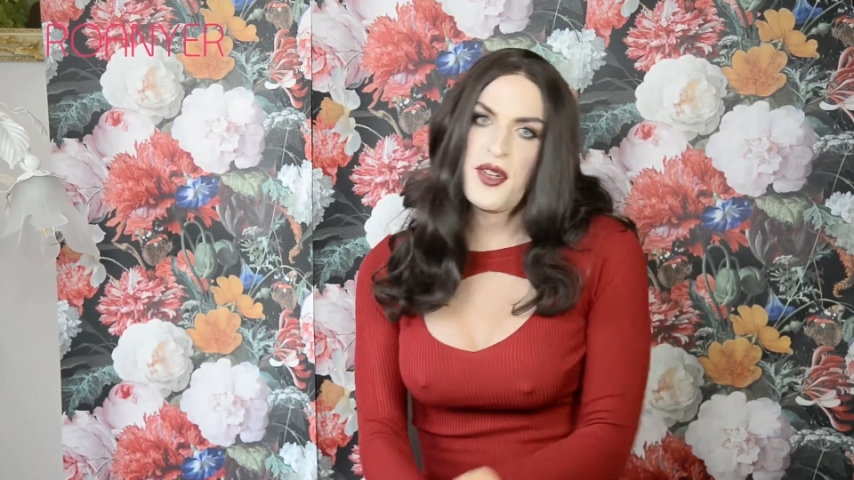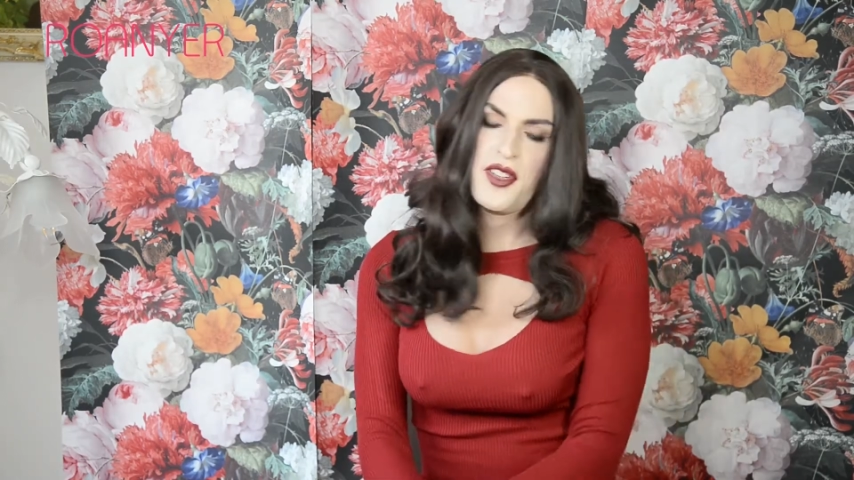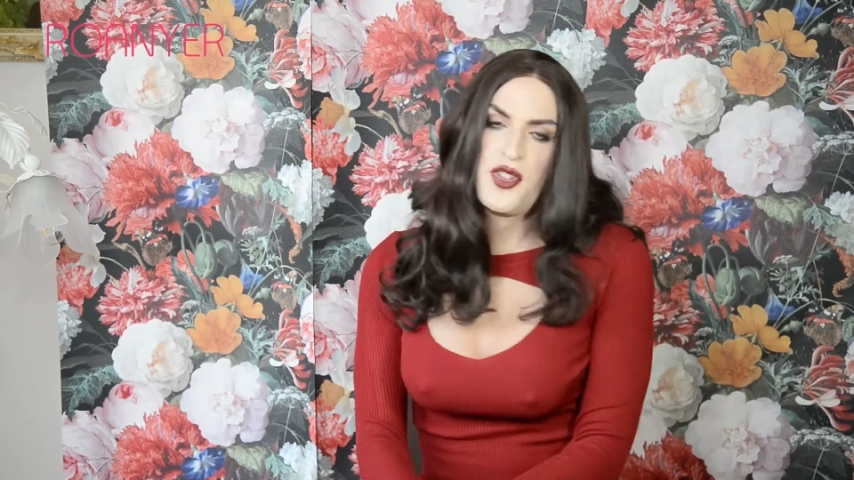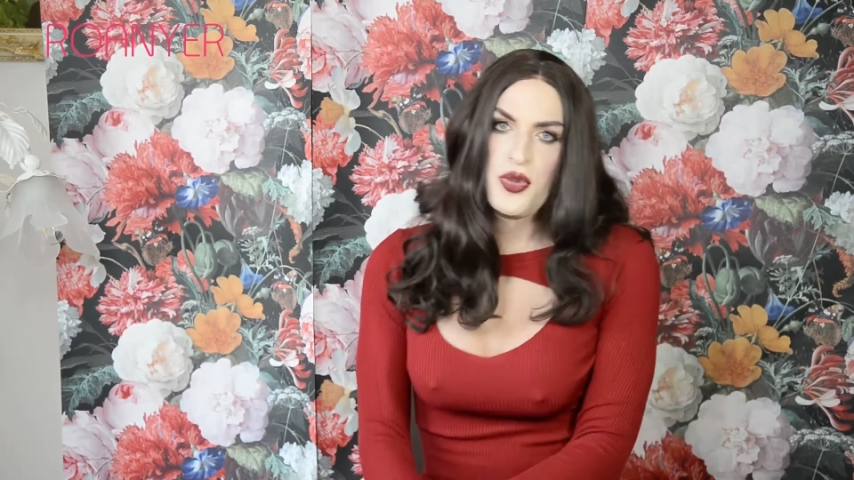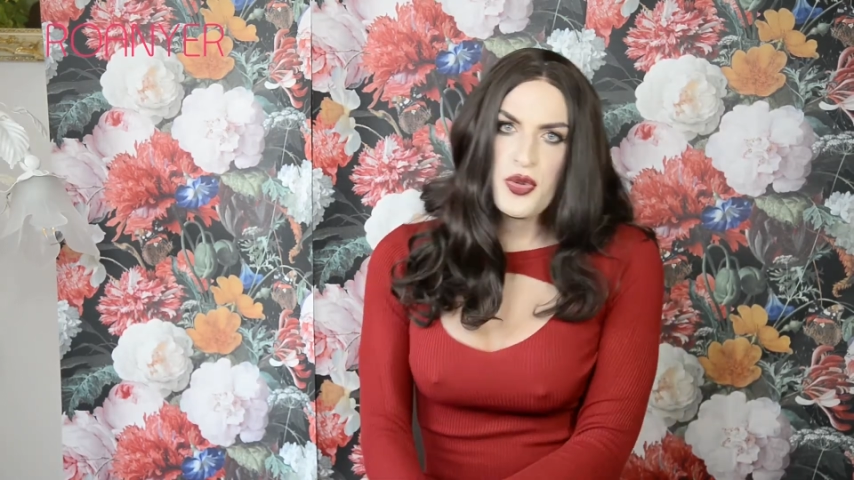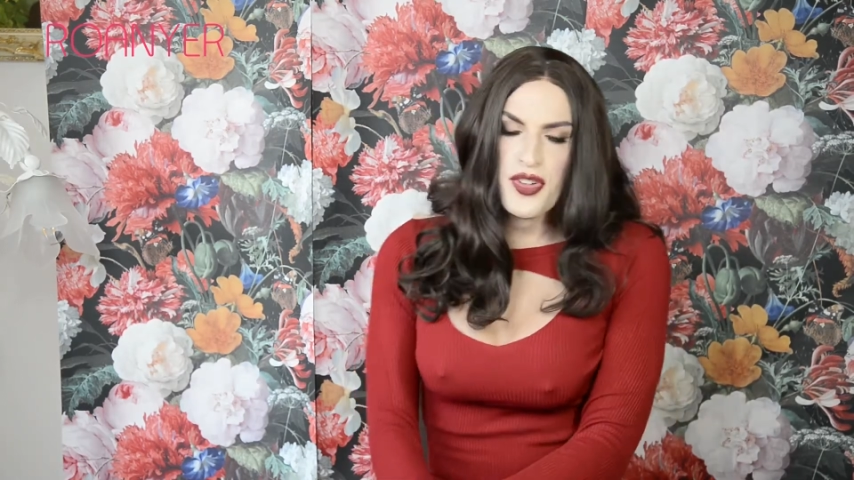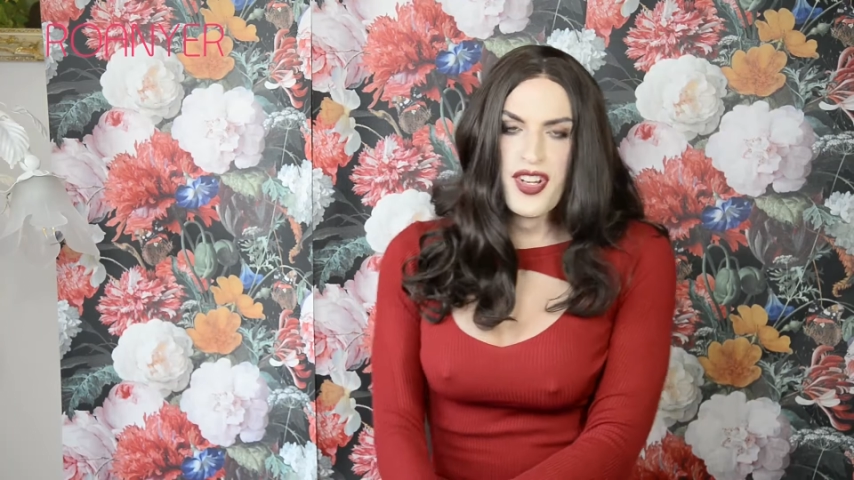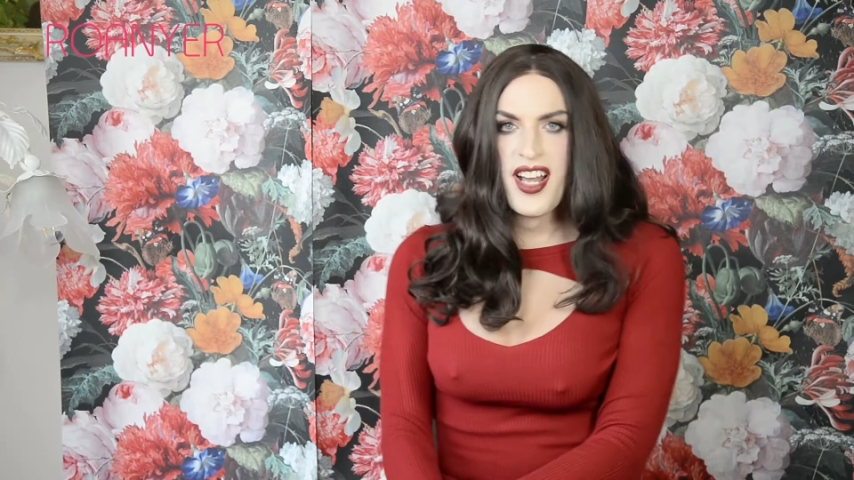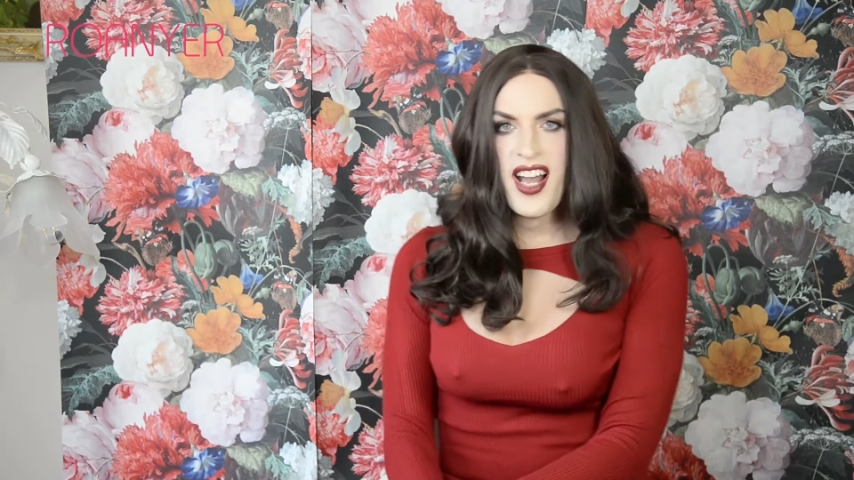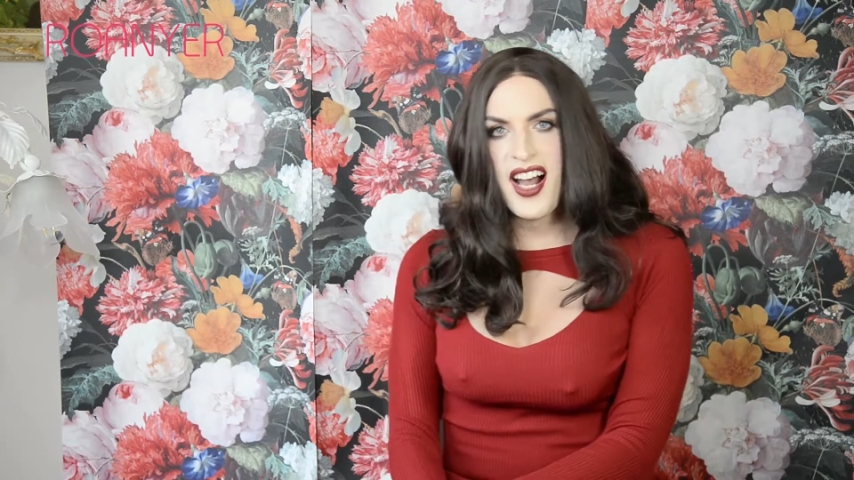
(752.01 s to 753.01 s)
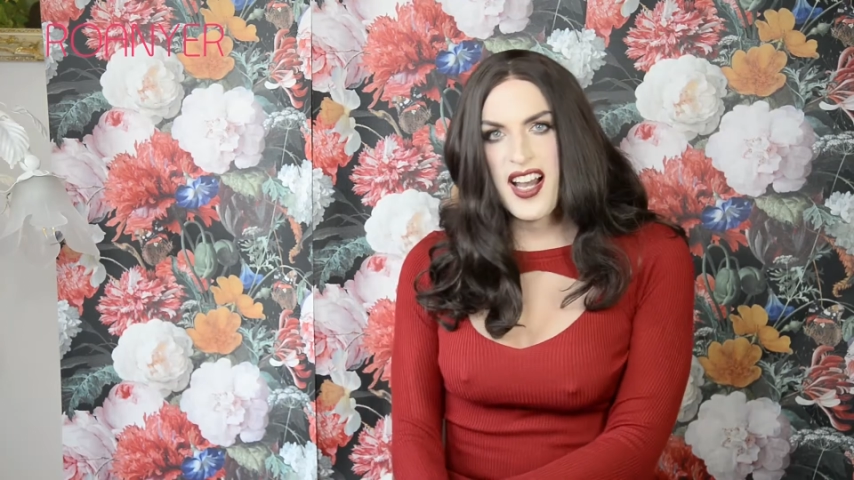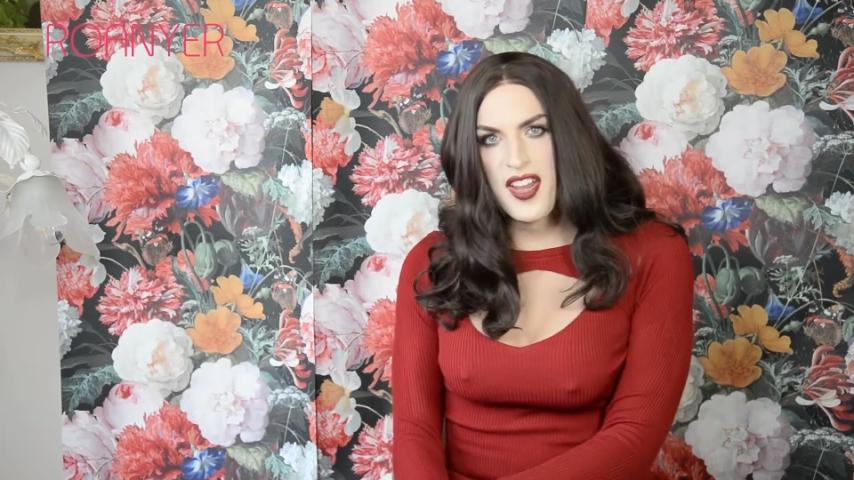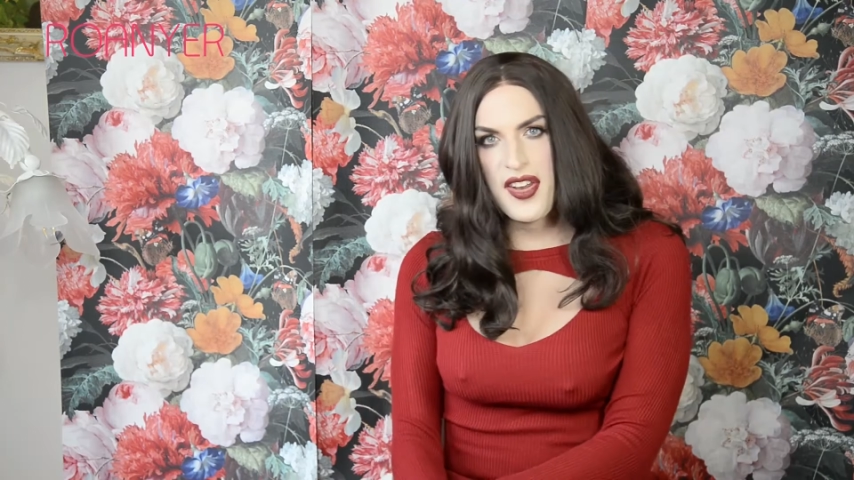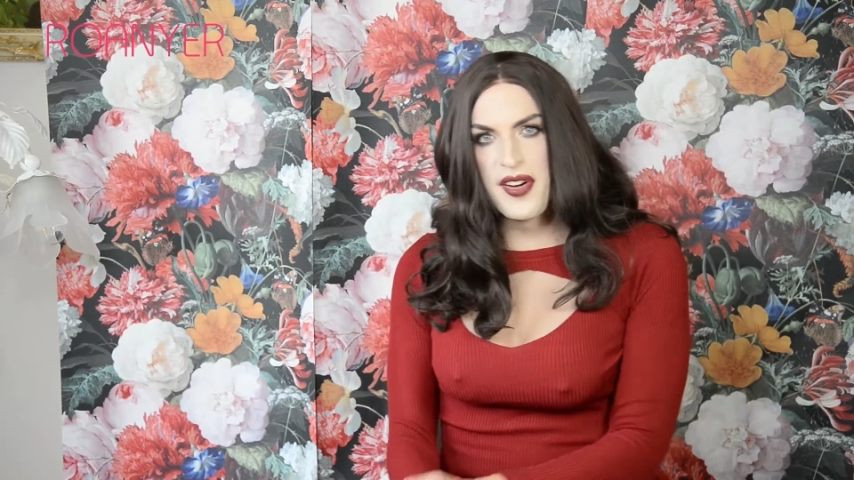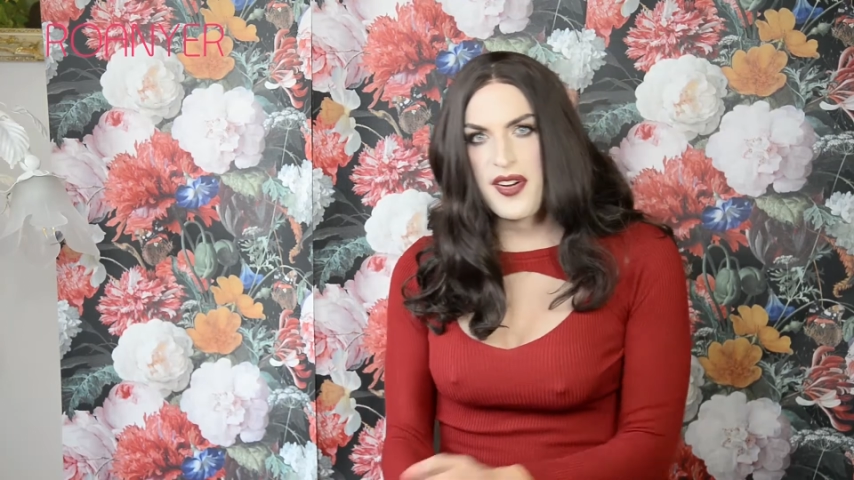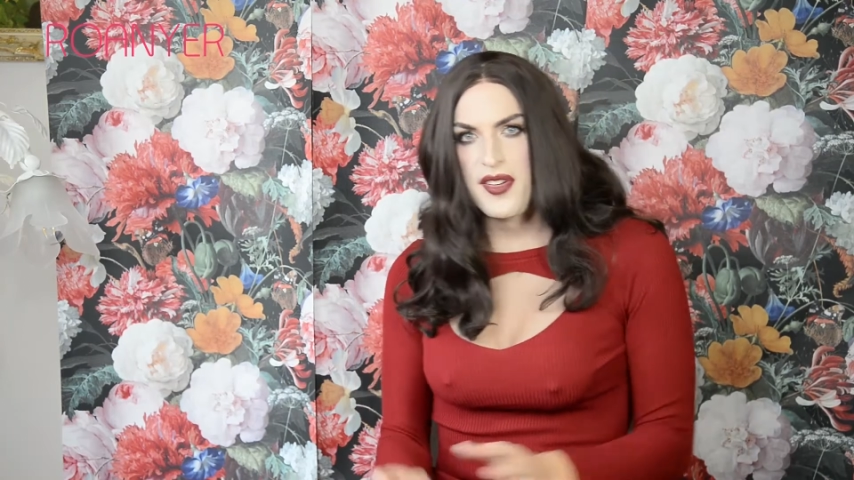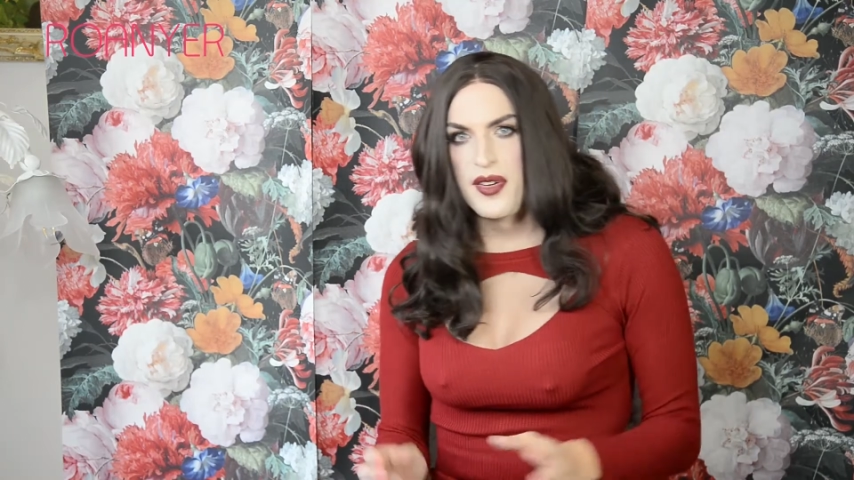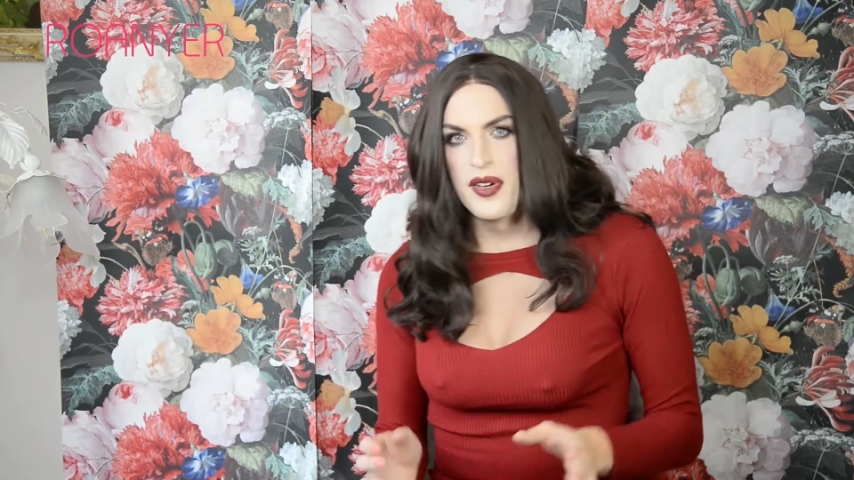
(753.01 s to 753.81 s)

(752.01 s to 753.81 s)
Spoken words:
can choose either